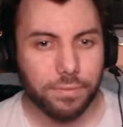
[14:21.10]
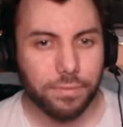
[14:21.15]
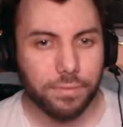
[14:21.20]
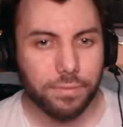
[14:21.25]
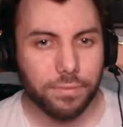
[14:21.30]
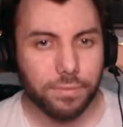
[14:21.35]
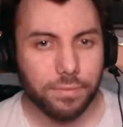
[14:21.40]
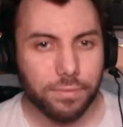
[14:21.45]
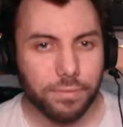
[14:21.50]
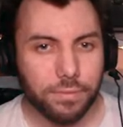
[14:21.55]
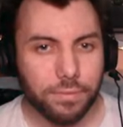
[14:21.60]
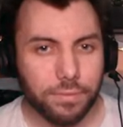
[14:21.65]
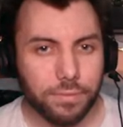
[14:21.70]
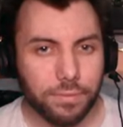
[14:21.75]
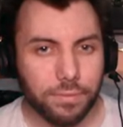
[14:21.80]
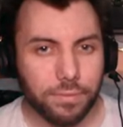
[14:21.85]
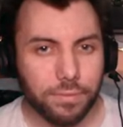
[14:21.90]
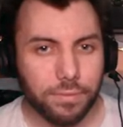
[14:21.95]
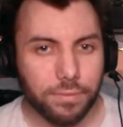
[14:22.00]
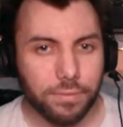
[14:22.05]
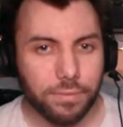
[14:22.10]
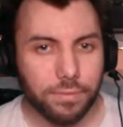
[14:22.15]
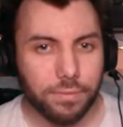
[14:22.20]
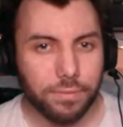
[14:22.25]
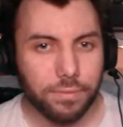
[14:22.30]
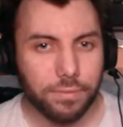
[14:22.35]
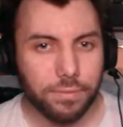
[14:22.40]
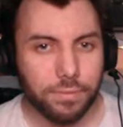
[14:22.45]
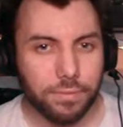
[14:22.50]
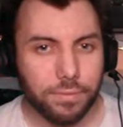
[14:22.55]

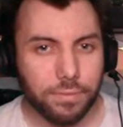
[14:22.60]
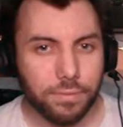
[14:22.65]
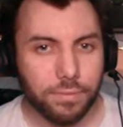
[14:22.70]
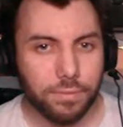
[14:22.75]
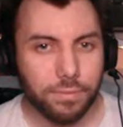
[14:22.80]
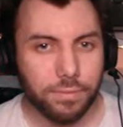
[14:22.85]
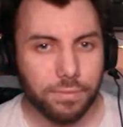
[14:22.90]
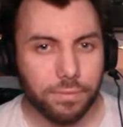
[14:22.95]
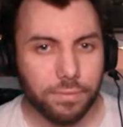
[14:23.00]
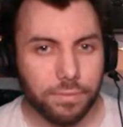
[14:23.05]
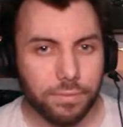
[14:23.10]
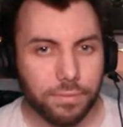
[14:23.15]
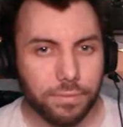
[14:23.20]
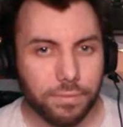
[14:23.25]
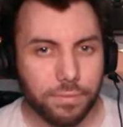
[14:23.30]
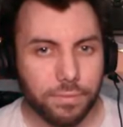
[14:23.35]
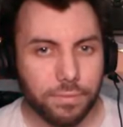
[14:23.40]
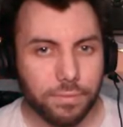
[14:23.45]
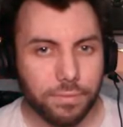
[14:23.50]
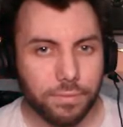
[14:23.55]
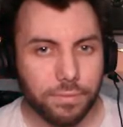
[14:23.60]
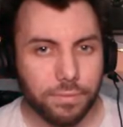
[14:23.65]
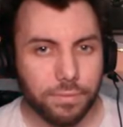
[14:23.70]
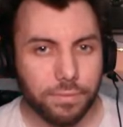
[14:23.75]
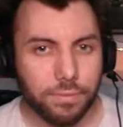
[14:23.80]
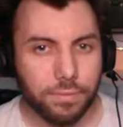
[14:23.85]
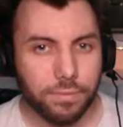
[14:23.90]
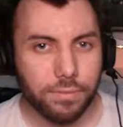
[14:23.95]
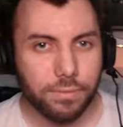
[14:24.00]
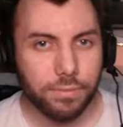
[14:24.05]

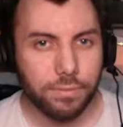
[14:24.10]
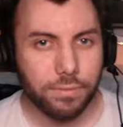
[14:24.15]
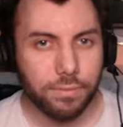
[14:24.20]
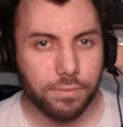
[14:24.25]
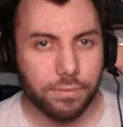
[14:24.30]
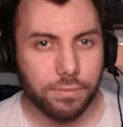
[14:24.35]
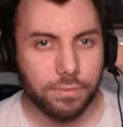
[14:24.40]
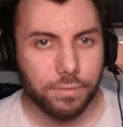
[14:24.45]
(not speaking)